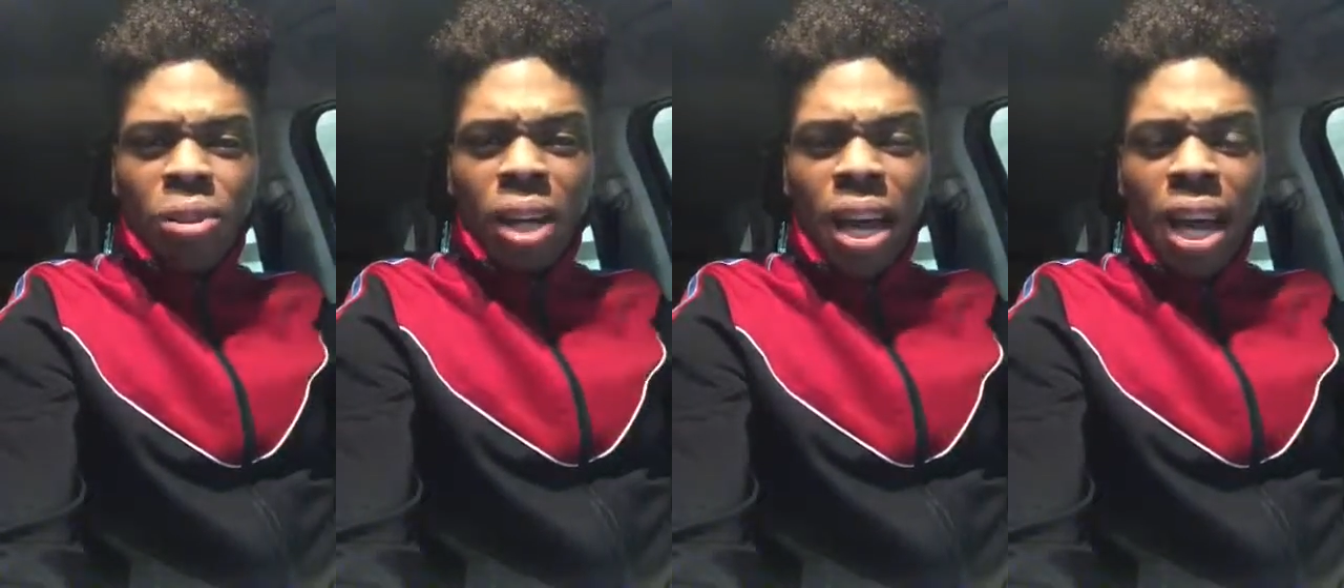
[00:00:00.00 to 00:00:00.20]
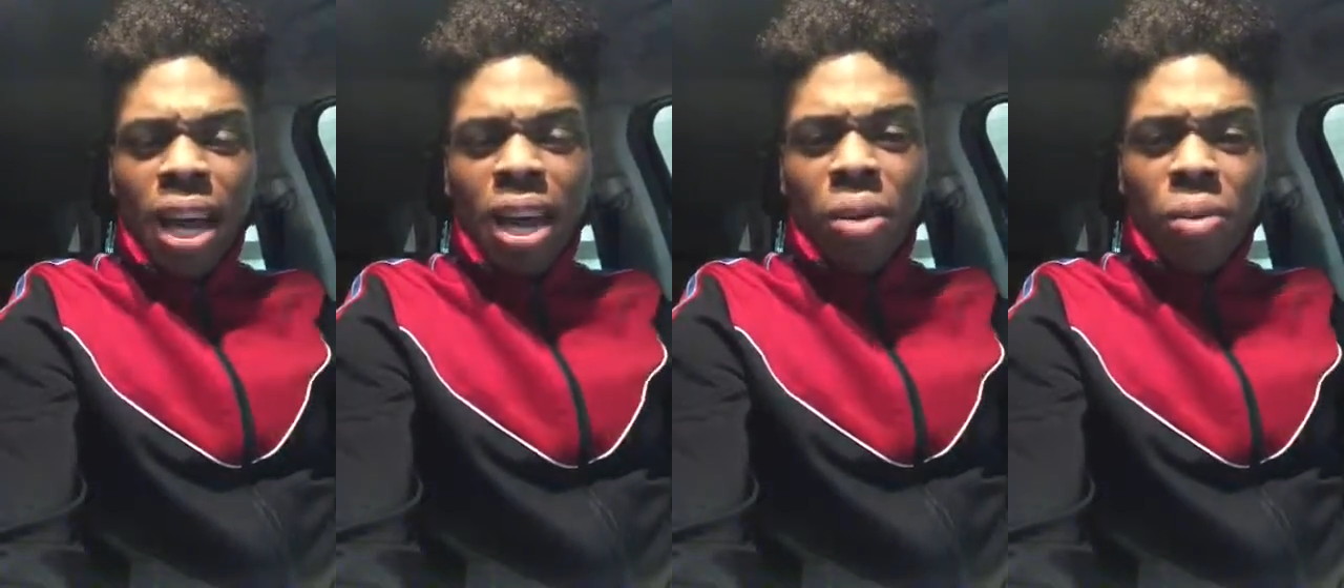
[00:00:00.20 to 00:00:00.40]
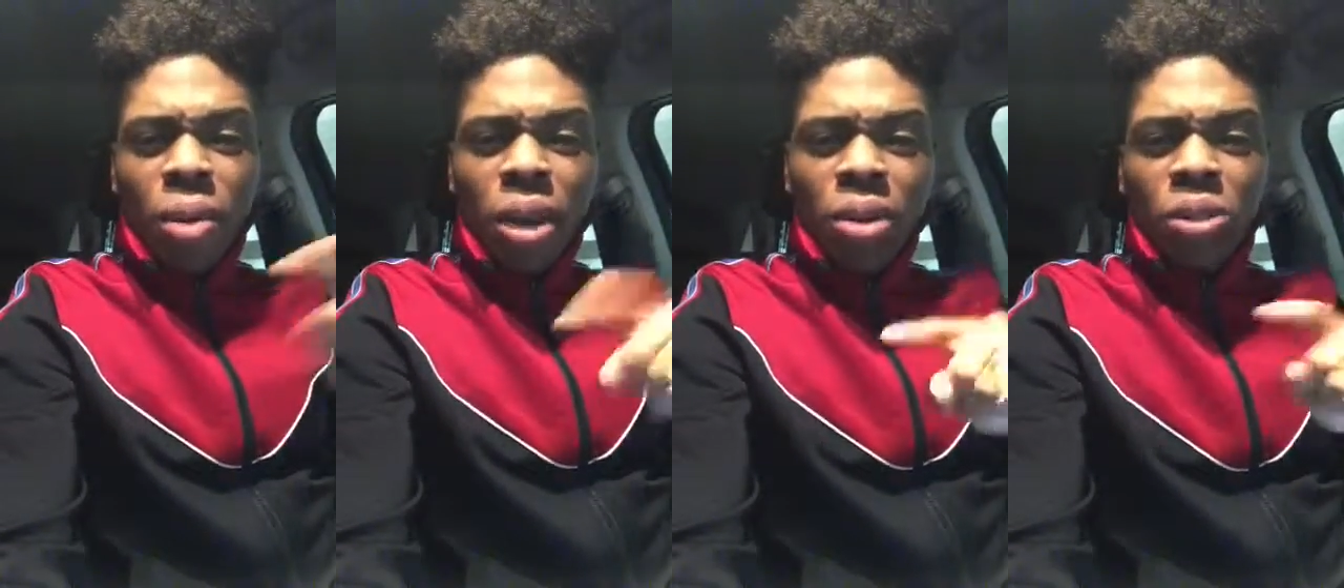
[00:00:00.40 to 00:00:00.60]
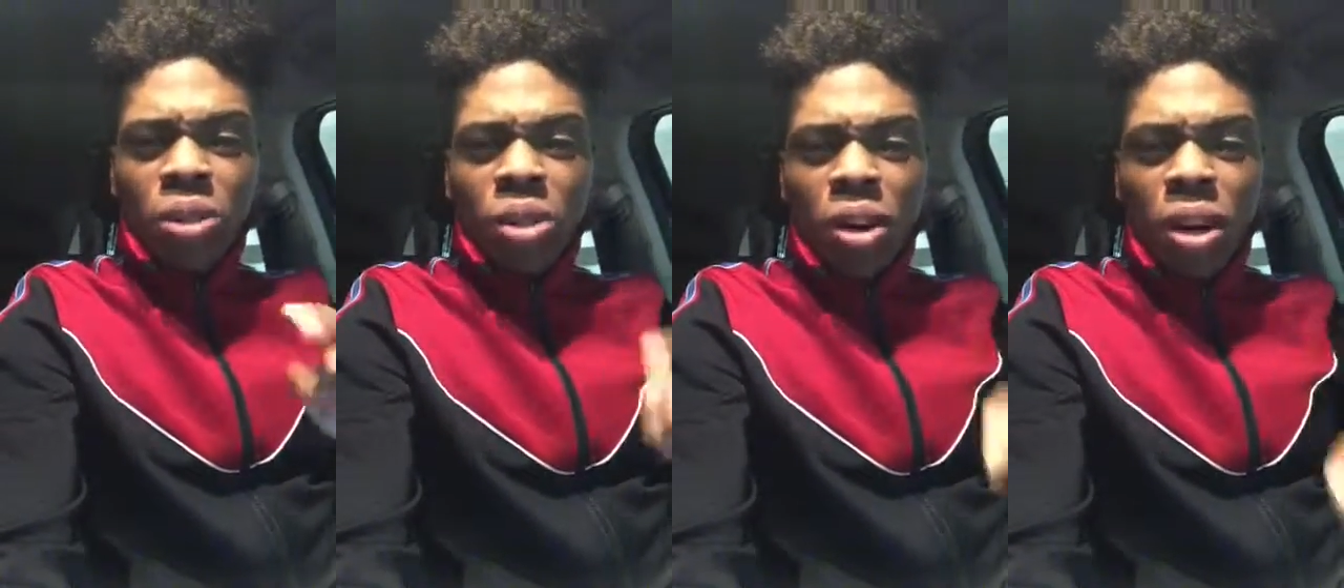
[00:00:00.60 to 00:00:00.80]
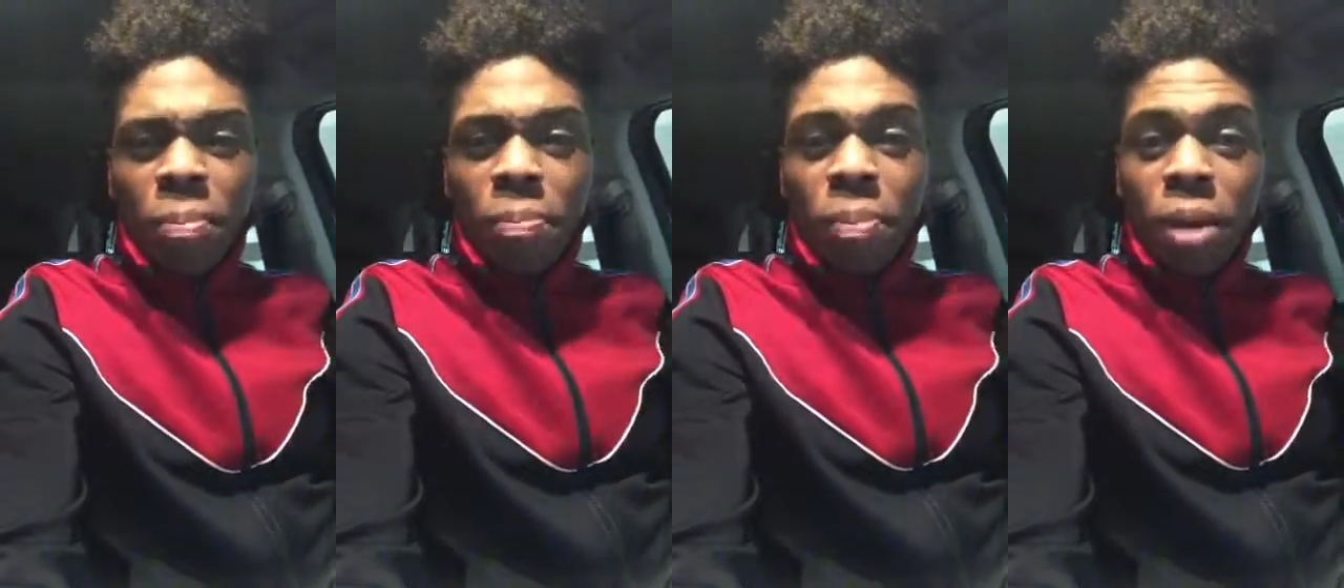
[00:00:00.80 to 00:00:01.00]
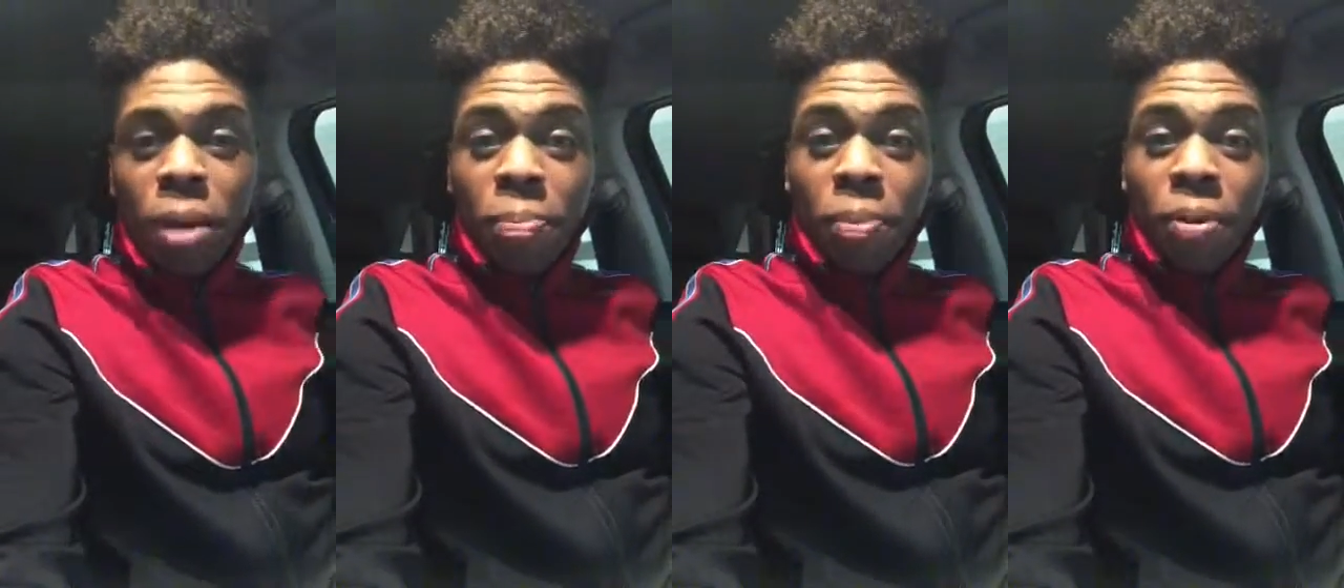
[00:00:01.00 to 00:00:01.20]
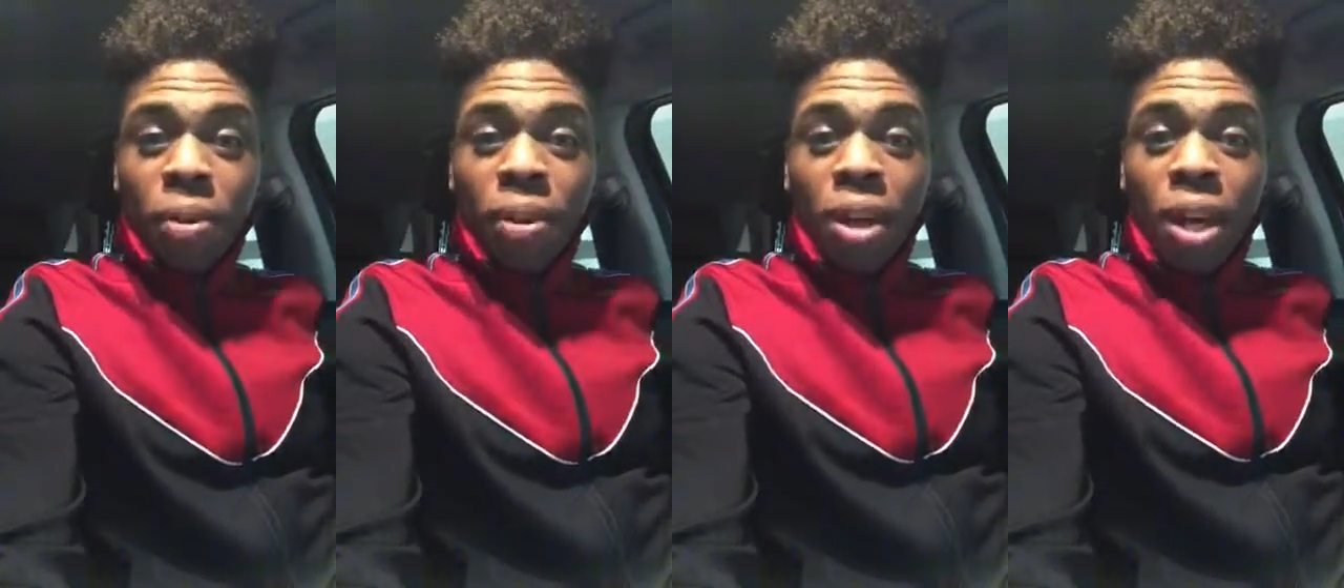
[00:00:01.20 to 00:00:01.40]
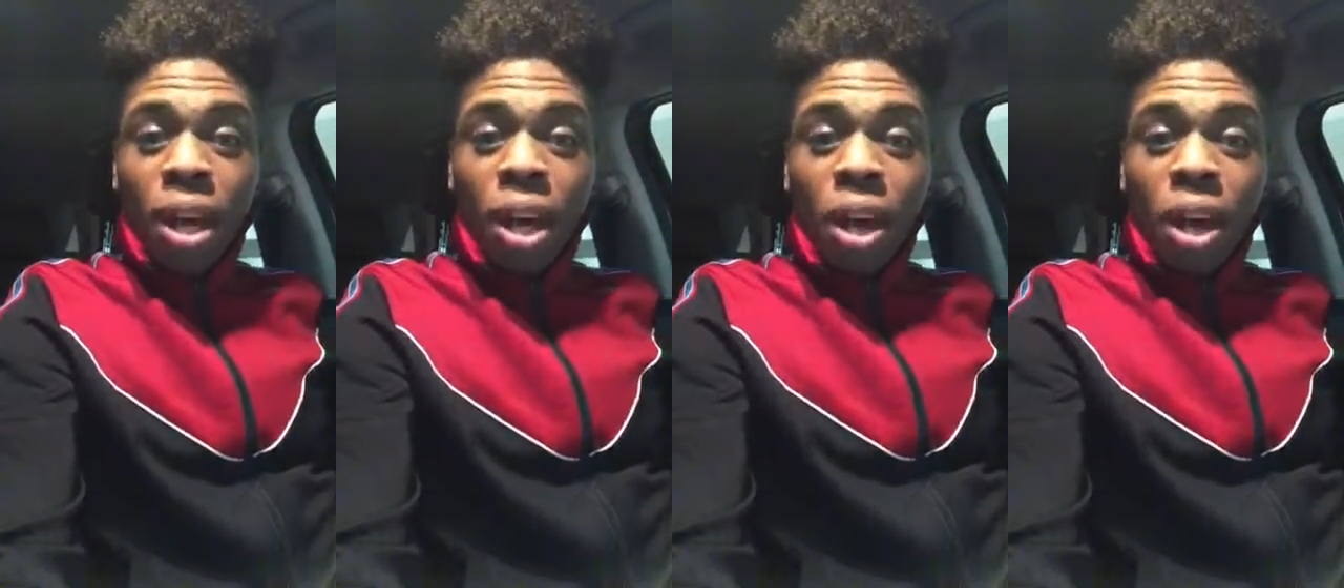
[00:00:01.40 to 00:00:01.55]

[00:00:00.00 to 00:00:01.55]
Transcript: to hang around certain people.